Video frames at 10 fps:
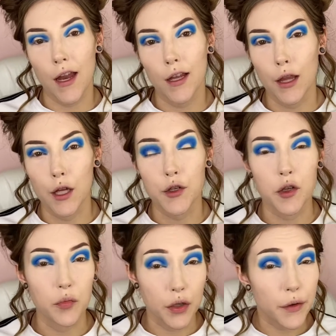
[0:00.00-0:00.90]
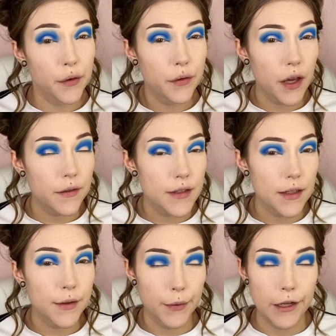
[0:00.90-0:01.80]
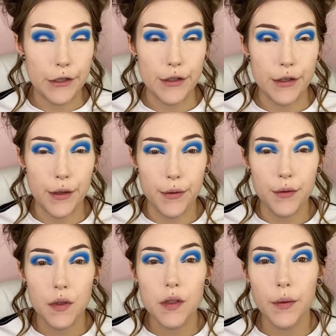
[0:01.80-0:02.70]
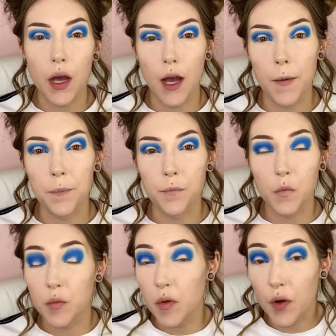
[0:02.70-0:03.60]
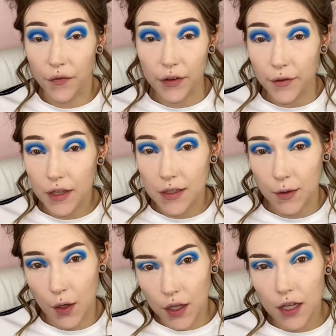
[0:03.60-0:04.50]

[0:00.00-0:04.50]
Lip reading: electric blue that was in it, the one that I just used, would be perfect for this look.